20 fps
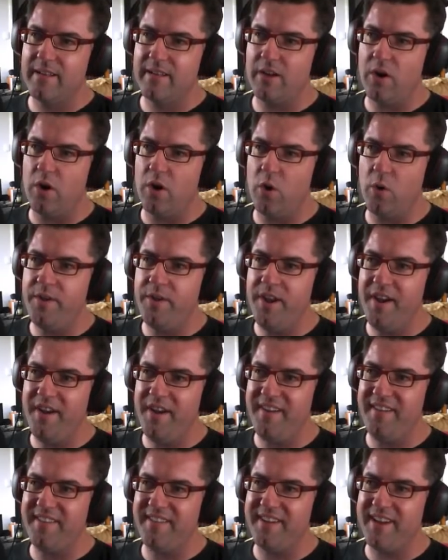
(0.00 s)
Oh
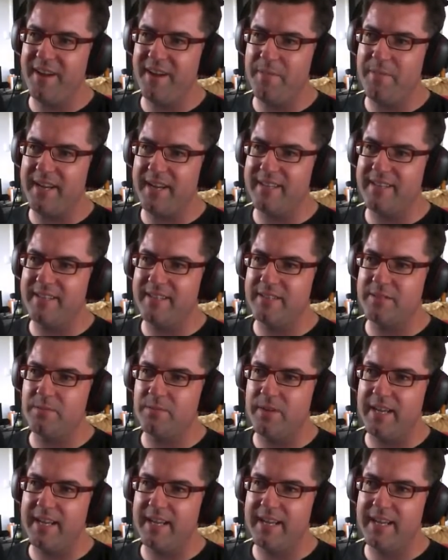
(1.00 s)
no, go back this
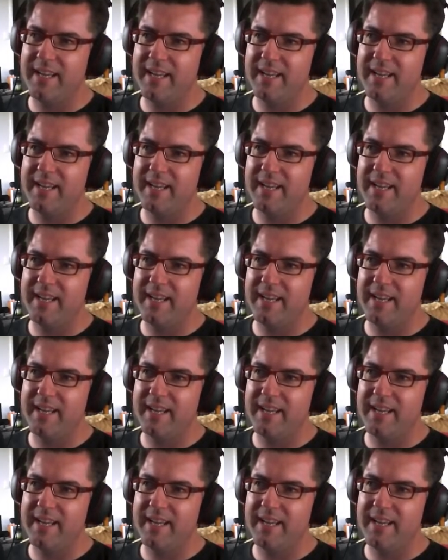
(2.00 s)
way,